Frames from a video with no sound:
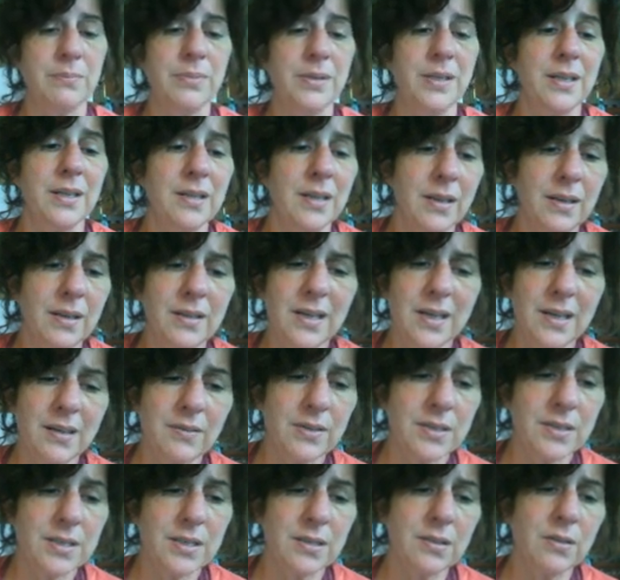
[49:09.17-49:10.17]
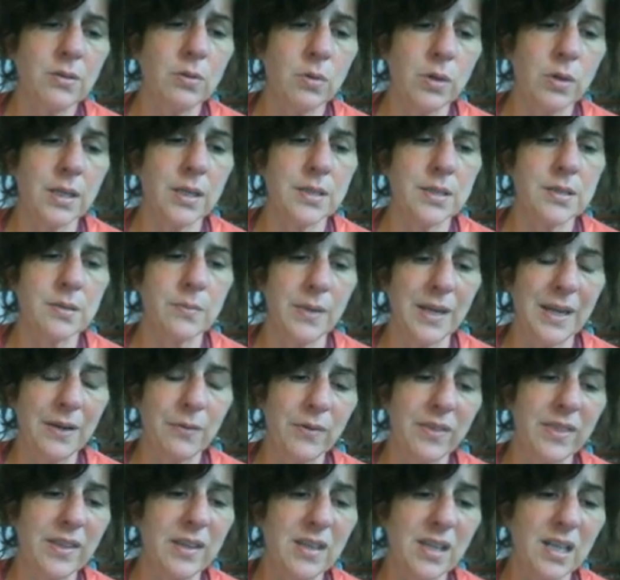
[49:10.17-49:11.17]
But not every single organism
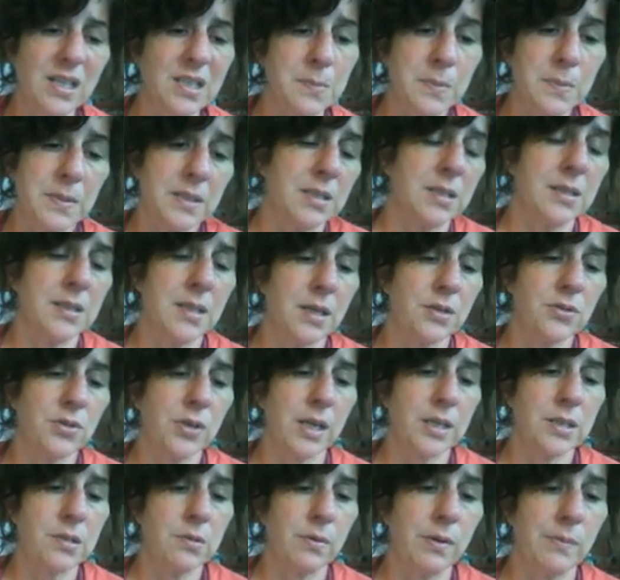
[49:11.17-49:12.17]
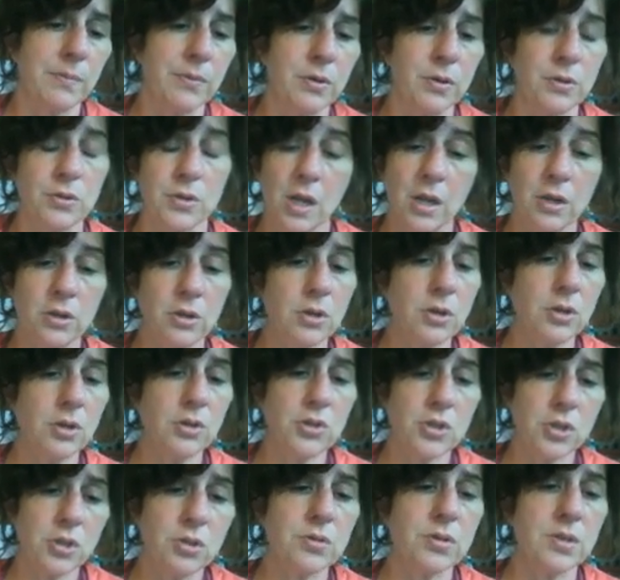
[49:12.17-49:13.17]
within that species actually has to reproduce. You can
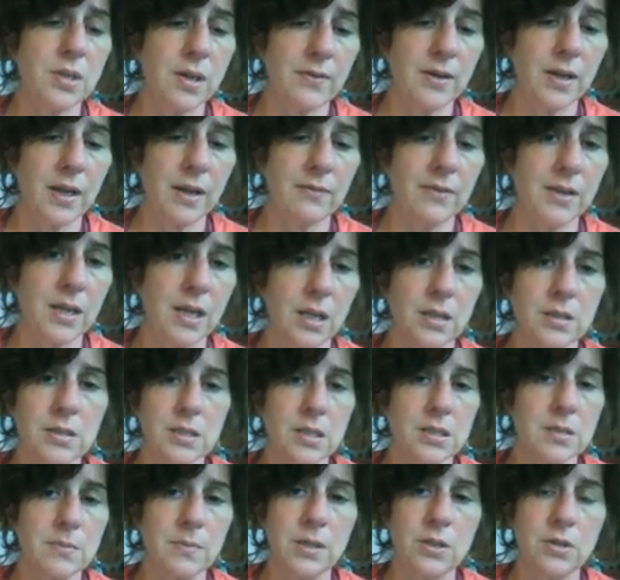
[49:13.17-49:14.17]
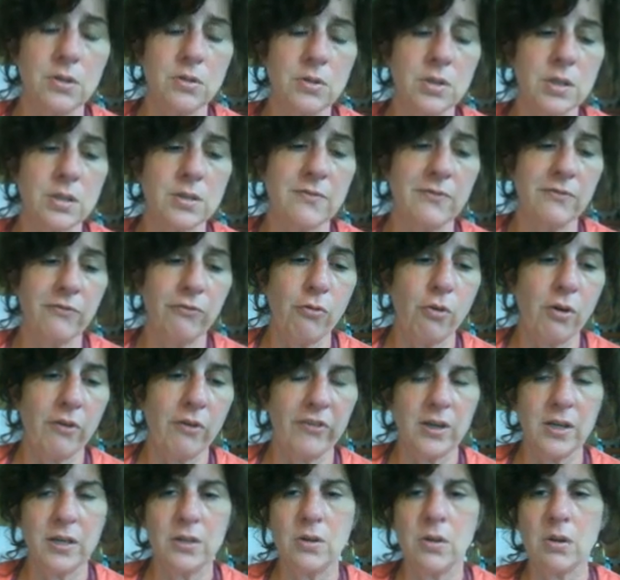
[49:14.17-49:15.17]
choose never to have kids. Doesn't mean you just
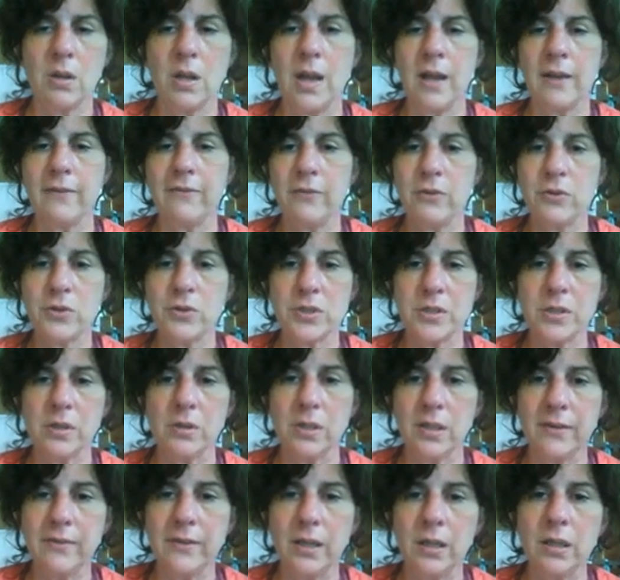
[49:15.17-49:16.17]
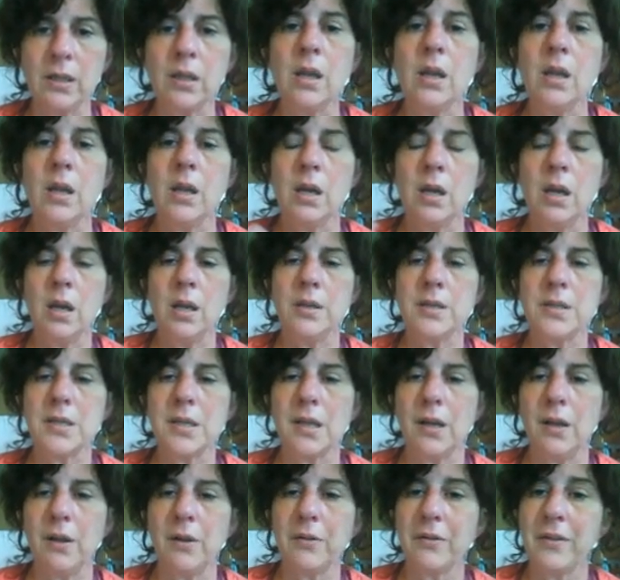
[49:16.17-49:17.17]
forfeited your life. You're still living
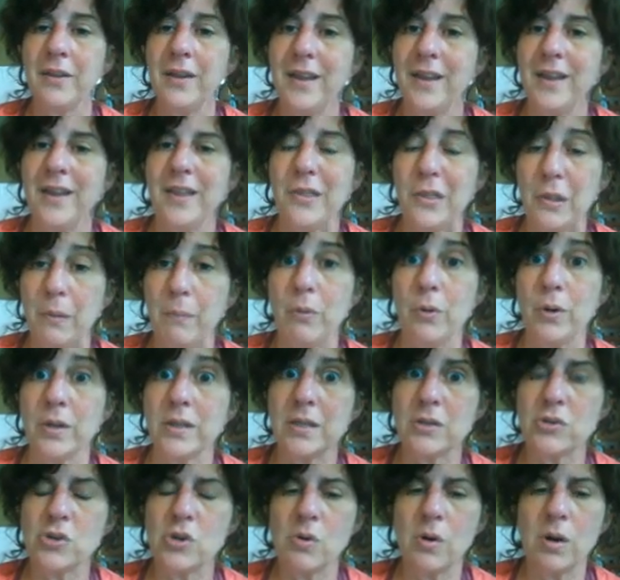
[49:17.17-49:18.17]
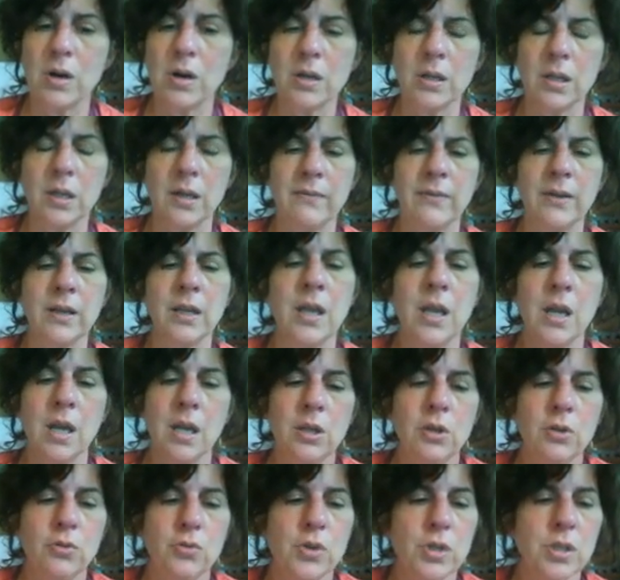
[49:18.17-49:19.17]
until the point that you aren't living.
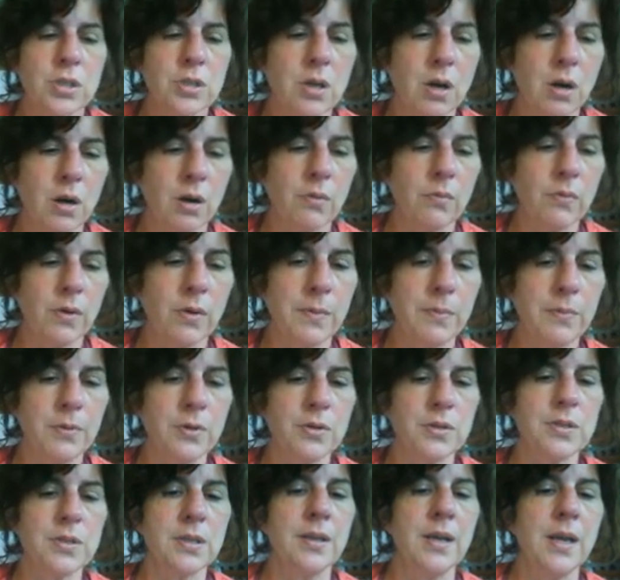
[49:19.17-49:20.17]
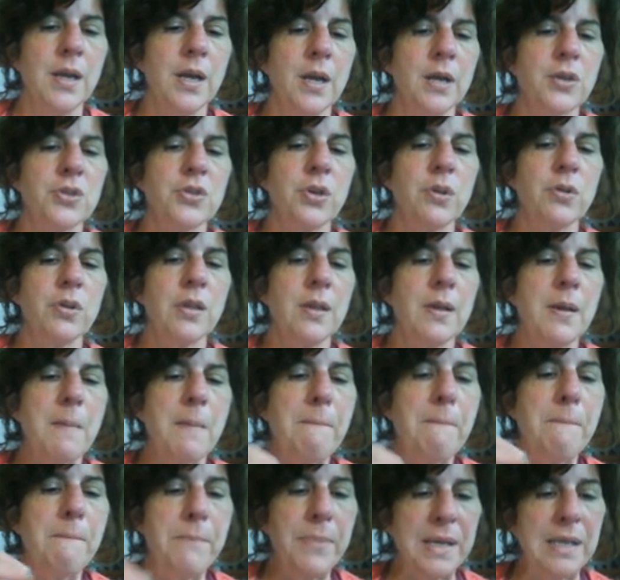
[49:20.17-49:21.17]
You just aren't reproducing. So the
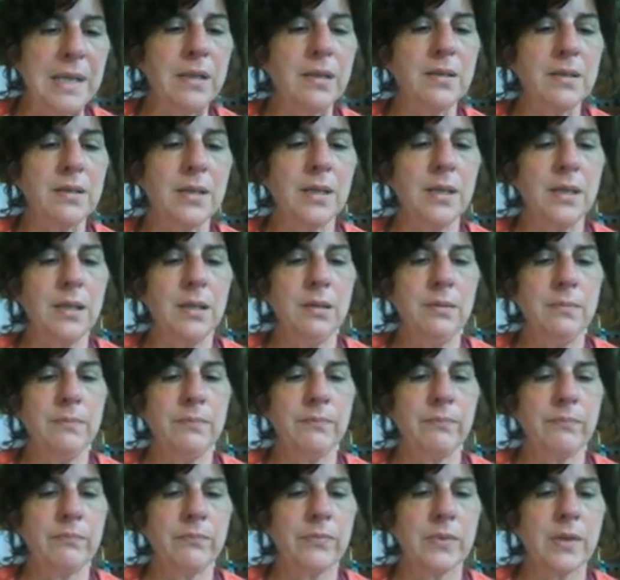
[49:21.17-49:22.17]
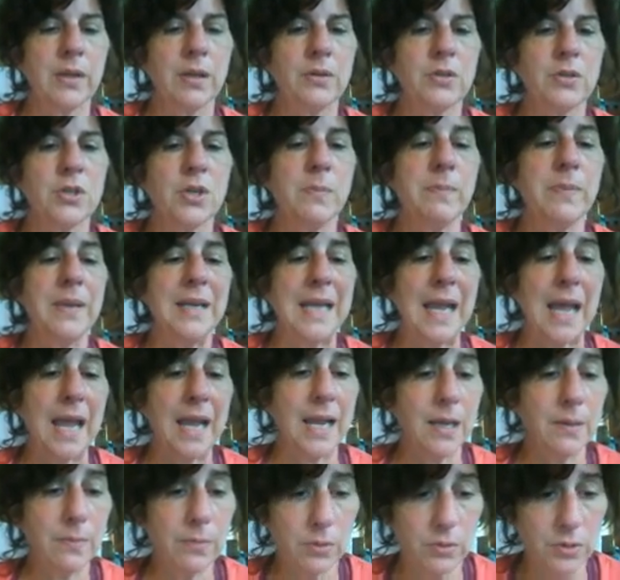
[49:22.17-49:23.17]
ability to be
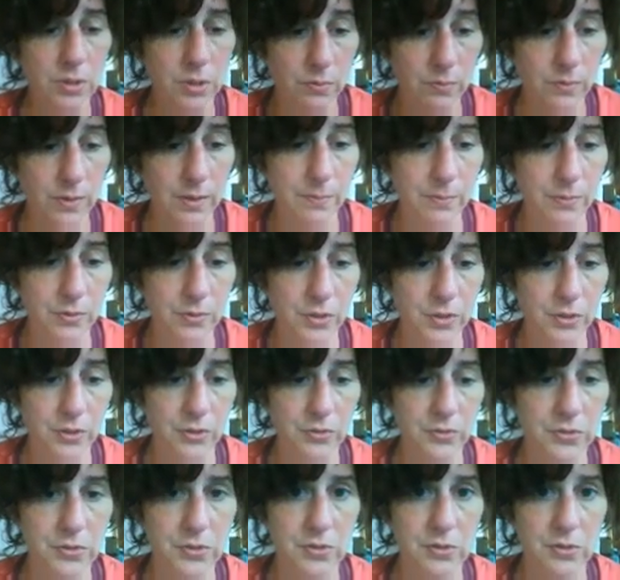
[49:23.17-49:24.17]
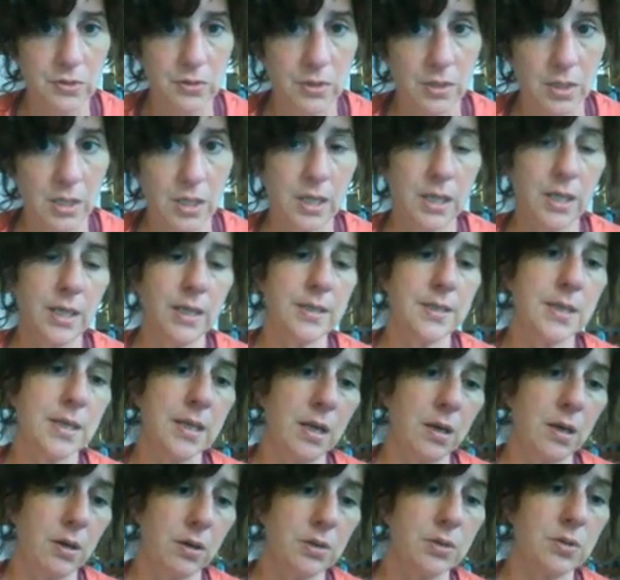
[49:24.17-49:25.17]
able to reproduce is a
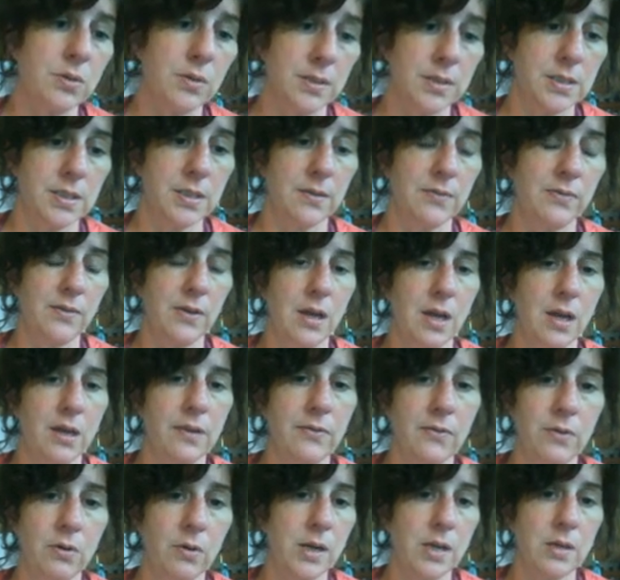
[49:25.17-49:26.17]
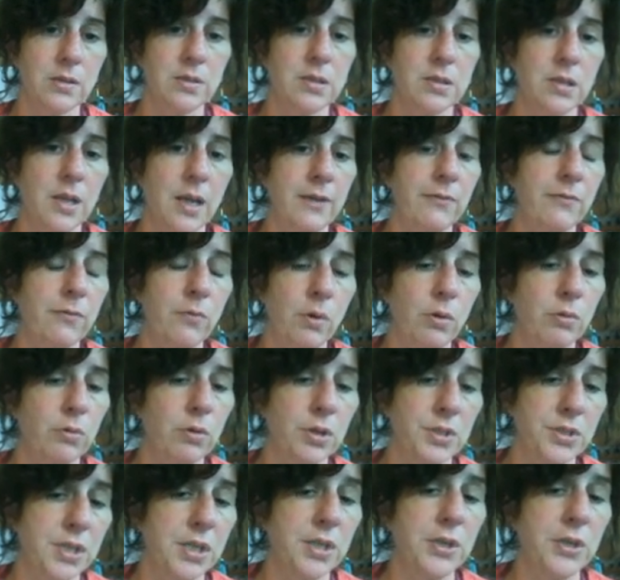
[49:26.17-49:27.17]
characteristic of life, or else life won't
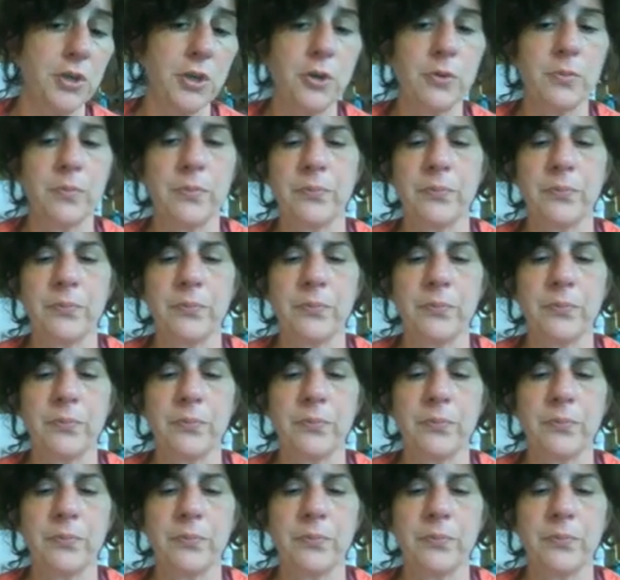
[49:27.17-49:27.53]
continue.